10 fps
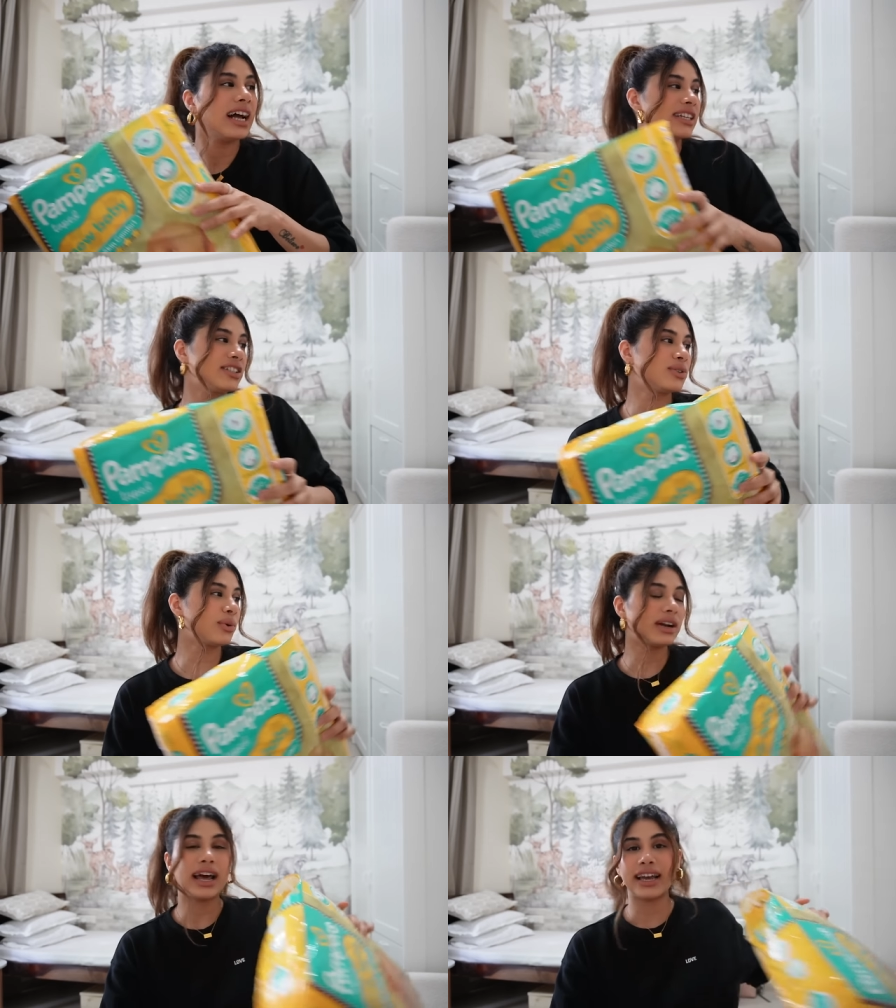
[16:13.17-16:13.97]
i just
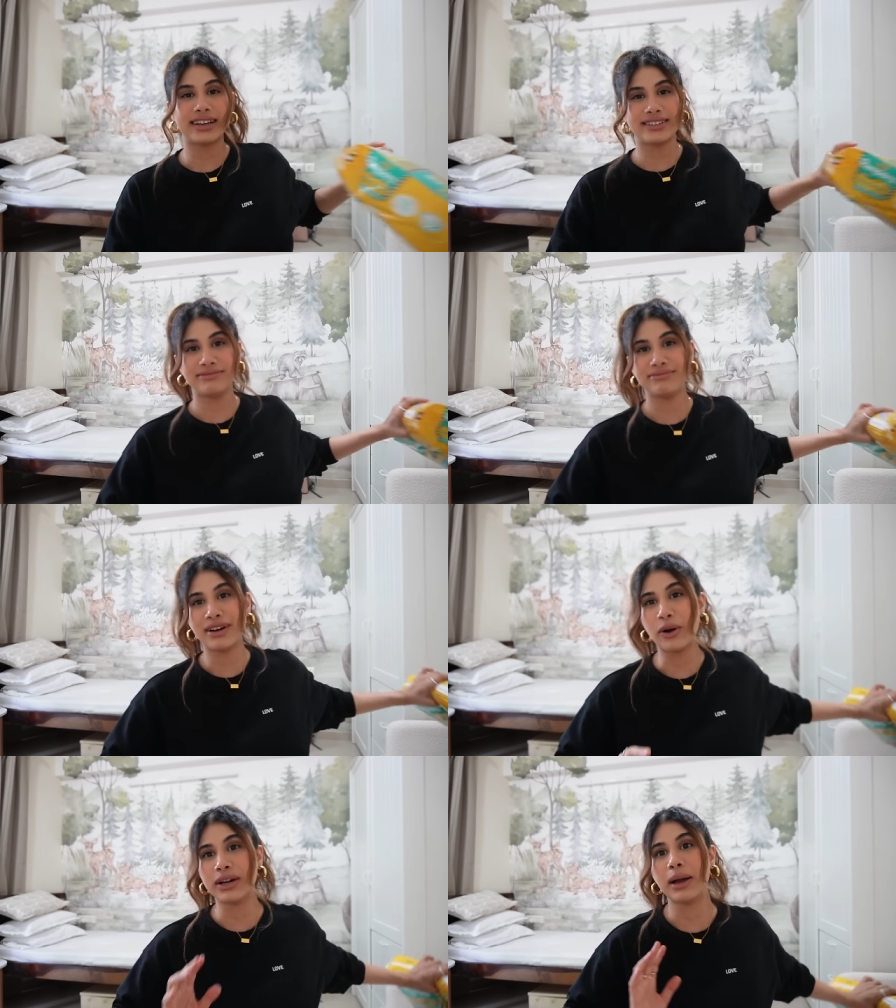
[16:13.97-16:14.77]
don't like
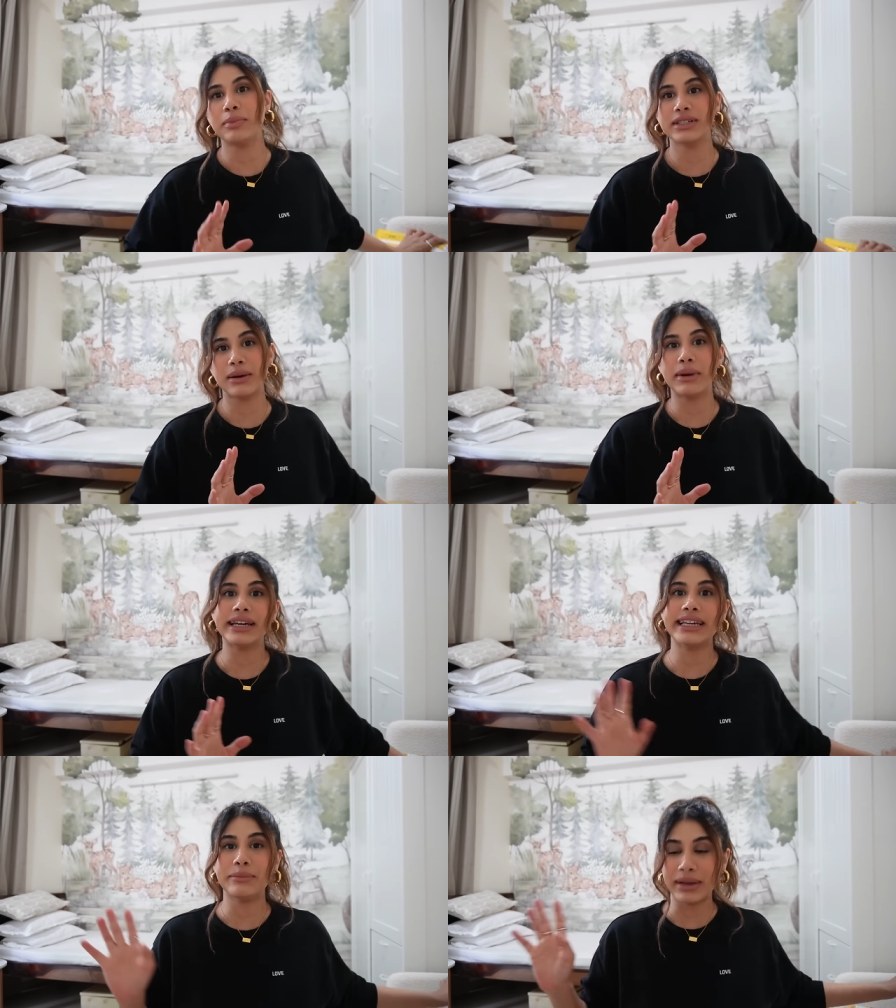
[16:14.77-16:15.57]
how diapers are made